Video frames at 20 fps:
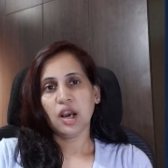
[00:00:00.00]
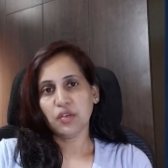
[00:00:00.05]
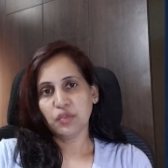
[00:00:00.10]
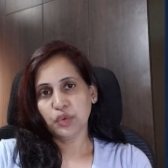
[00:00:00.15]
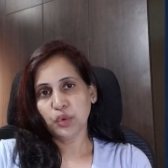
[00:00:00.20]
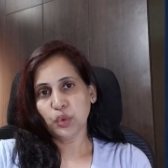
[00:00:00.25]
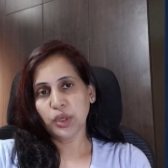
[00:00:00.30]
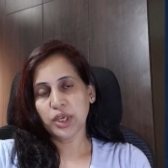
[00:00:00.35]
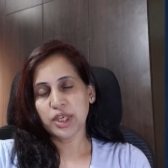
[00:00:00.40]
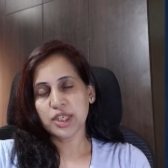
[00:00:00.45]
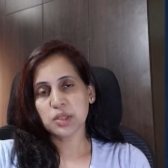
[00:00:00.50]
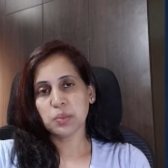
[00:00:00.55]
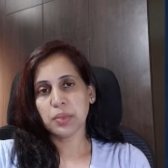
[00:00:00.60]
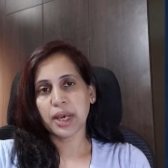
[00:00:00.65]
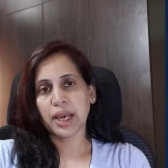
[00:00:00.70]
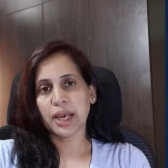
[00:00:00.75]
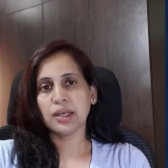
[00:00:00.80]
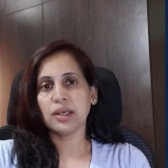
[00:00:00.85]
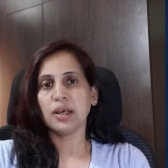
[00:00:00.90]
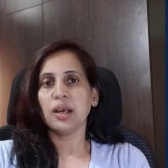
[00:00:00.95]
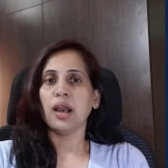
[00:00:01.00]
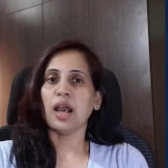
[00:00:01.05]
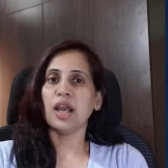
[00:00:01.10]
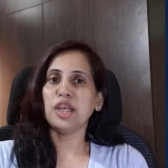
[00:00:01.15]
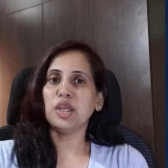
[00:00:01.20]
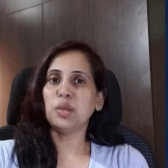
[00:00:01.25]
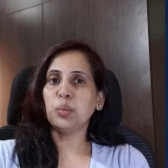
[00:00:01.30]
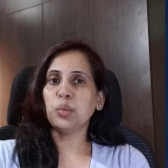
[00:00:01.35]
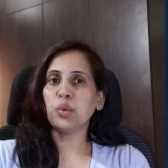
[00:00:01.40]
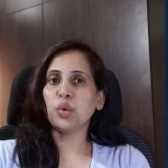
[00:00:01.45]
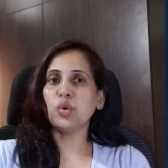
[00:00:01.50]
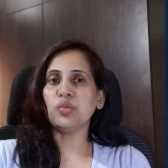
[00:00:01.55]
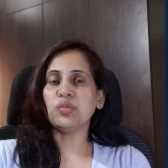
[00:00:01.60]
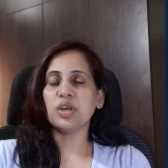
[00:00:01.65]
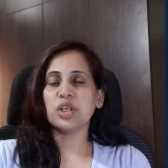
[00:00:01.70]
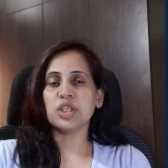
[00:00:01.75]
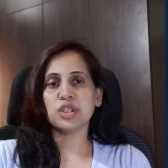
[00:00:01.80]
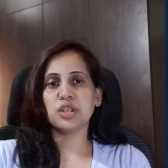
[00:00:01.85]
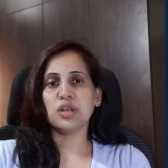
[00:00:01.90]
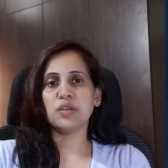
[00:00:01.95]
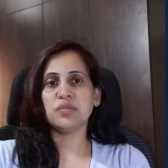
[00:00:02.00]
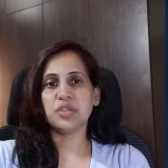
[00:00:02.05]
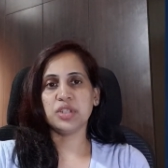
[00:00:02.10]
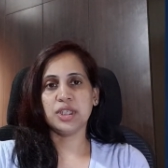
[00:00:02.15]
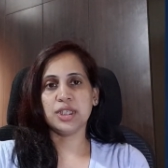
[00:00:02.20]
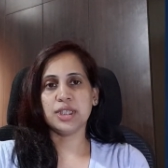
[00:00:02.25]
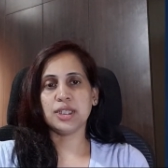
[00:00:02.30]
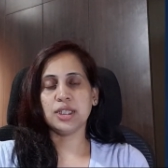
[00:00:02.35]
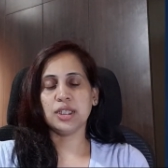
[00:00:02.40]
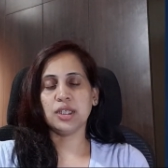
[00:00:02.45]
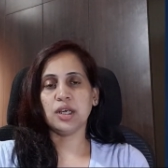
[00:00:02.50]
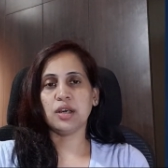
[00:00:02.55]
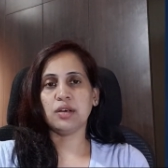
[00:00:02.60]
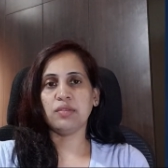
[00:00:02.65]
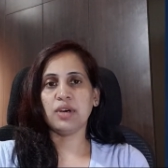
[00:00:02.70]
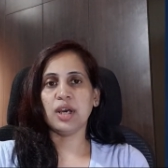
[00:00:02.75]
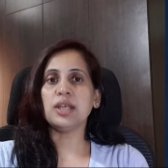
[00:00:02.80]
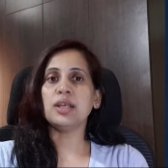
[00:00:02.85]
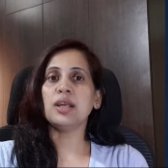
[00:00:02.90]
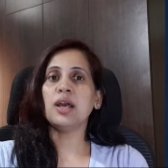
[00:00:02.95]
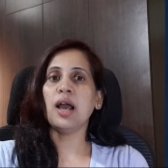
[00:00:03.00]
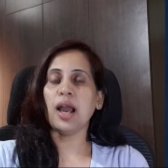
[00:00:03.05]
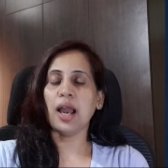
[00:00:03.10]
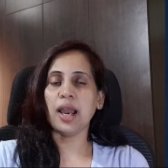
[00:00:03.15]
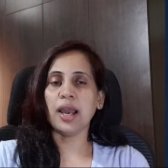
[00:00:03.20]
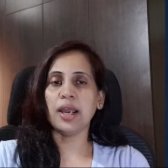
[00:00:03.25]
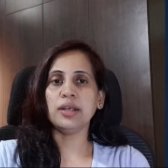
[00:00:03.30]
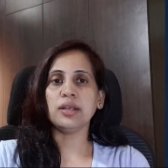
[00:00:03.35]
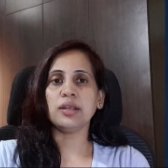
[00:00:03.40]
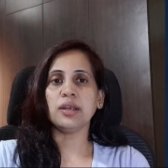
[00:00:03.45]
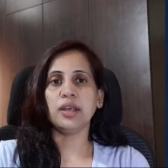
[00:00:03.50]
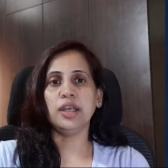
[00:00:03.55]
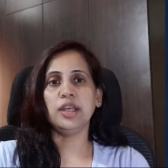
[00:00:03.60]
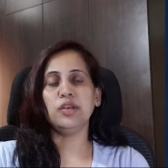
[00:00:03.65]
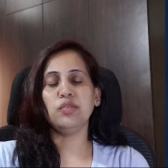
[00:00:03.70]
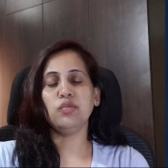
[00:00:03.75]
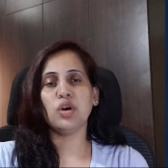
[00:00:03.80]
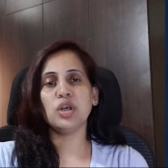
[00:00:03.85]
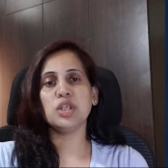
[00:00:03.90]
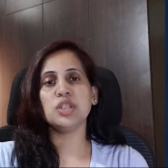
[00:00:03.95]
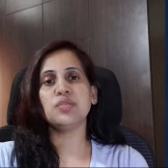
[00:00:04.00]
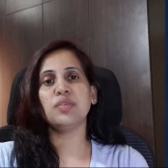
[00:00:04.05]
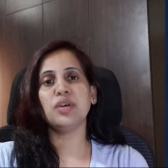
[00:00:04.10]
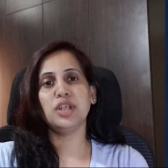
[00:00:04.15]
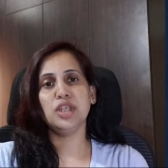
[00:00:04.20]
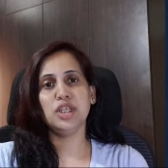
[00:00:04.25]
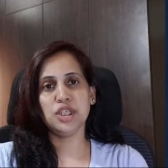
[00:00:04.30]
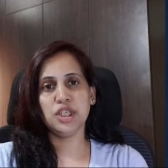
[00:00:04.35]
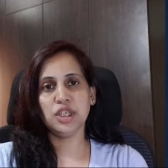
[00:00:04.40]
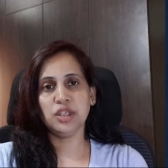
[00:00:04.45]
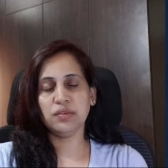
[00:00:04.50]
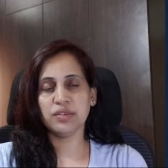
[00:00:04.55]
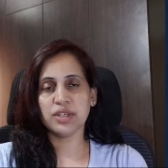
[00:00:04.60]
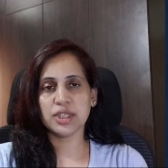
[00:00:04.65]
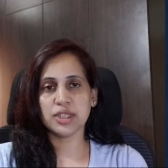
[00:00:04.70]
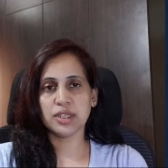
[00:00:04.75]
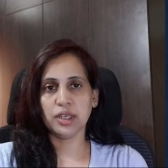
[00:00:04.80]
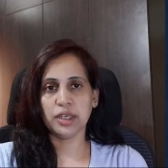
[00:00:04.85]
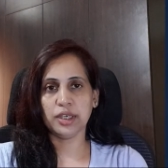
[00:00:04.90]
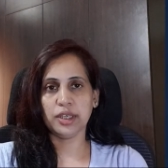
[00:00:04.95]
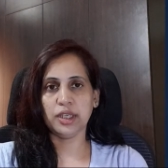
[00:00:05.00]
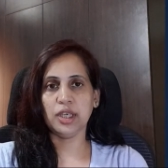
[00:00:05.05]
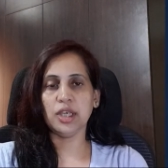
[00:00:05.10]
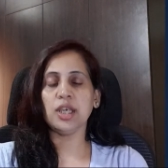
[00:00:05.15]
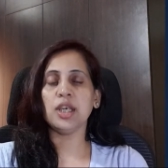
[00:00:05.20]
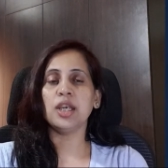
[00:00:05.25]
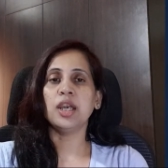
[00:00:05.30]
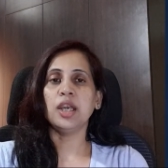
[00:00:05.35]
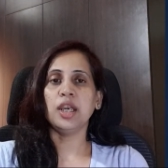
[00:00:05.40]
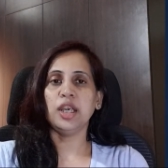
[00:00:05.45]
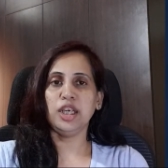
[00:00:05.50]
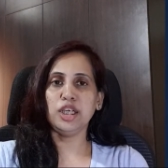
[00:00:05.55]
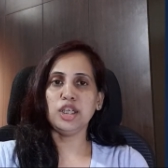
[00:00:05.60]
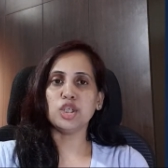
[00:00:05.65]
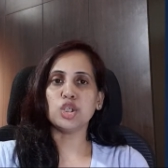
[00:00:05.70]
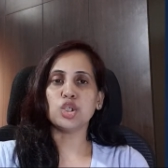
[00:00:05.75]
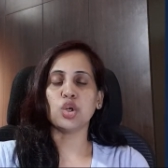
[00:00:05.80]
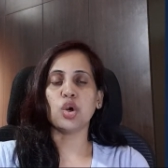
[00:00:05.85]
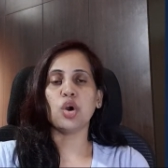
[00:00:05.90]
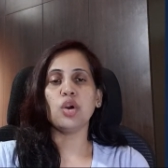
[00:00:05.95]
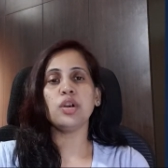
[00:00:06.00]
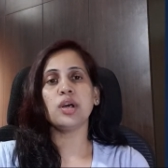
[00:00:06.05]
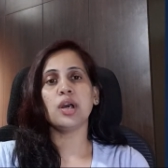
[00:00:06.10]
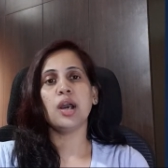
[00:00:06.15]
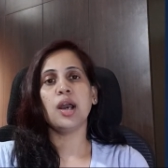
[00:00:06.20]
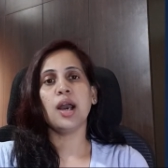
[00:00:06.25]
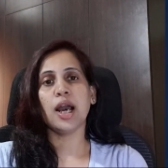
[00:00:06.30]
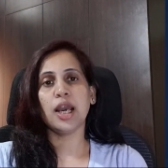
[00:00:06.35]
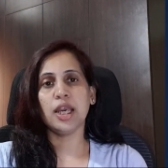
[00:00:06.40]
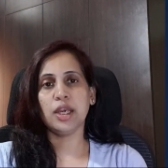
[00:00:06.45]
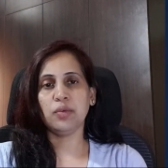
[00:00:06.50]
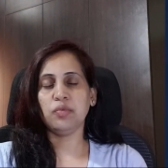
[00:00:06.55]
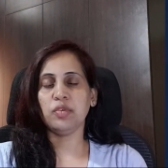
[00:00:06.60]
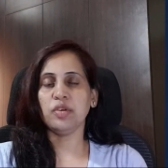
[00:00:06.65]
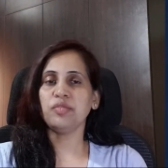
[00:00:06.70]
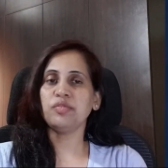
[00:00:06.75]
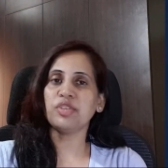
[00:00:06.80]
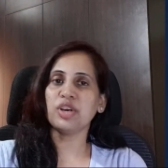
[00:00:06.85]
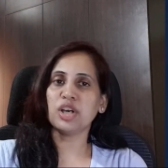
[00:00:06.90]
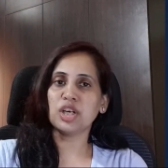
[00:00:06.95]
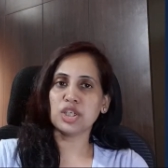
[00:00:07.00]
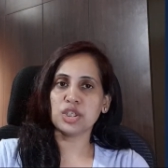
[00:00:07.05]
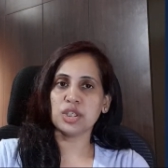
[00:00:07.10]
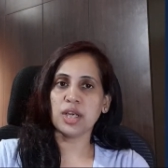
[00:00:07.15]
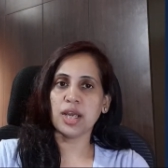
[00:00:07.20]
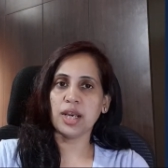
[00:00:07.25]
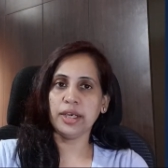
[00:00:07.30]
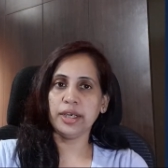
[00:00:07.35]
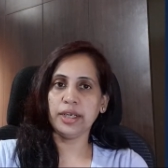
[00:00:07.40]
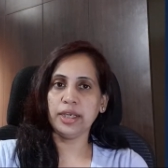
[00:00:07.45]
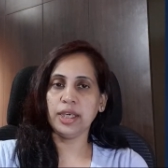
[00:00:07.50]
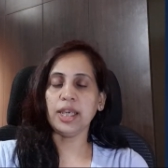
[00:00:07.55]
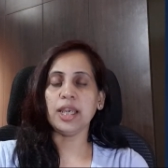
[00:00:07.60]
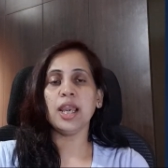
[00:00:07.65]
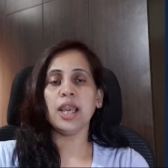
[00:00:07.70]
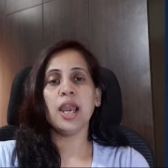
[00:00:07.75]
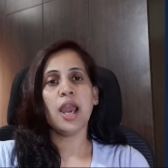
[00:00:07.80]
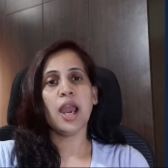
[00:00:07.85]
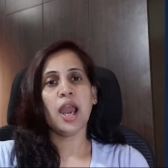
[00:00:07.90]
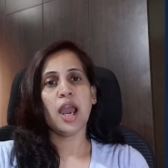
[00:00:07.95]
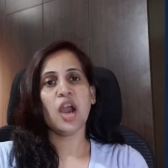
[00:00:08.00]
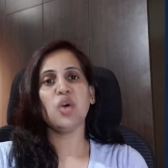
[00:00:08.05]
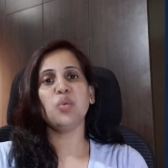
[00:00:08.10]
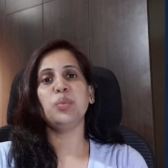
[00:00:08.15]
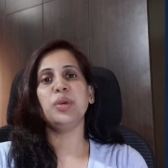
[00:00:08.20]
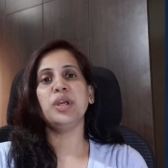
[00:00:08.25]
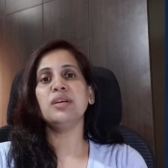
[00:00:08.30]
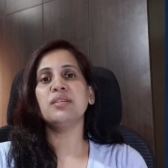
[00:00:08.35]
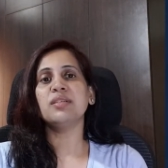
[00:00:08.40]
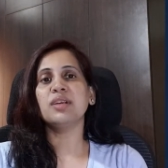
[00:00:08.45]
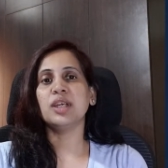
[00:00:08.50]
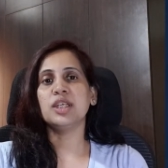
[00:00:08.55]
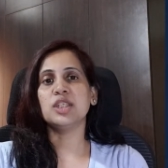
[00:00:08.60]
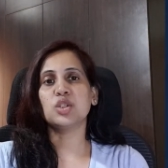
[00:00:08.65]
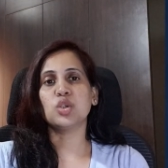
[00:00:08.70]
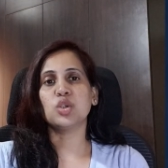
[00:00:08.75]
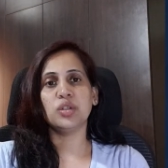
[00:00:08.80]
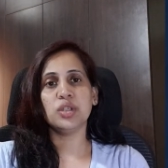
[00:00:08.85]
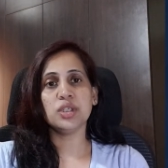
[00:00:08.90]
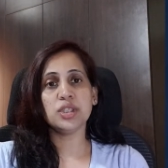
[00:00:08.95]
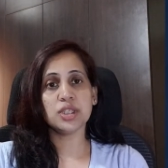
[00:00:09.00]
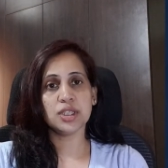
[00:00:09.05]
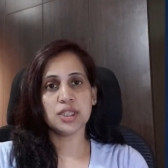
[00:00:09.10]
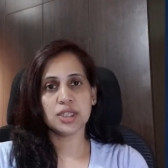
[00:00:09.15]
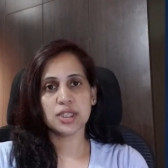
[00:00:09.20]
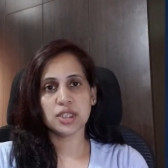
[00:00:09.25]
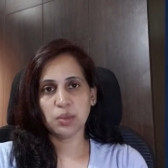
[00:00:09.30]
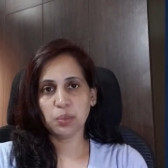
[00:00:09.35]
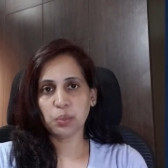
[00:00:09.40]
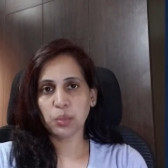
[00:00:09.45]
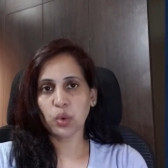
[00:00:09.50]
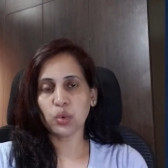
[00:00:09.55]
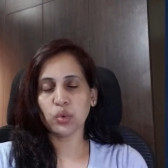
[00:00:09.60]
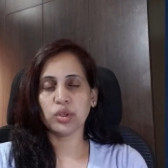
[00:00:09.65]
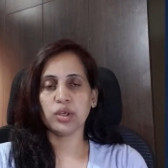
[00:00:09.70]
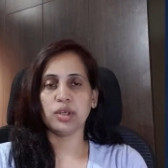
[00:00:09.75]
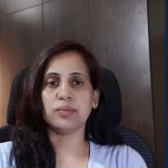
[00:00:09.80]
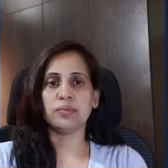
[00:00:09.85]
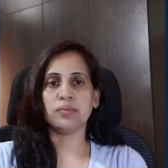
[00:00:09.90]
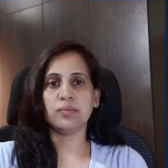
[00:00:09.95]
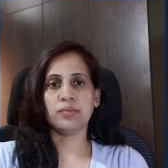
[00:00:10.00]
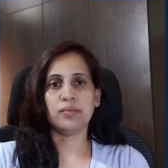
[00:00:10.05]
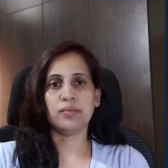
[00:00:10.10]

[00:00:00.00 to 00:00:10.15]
A few days back, an improved version of GSTR1 and Invoice Furnishing Facility, in short IFF functionality, have been released on the GST portal.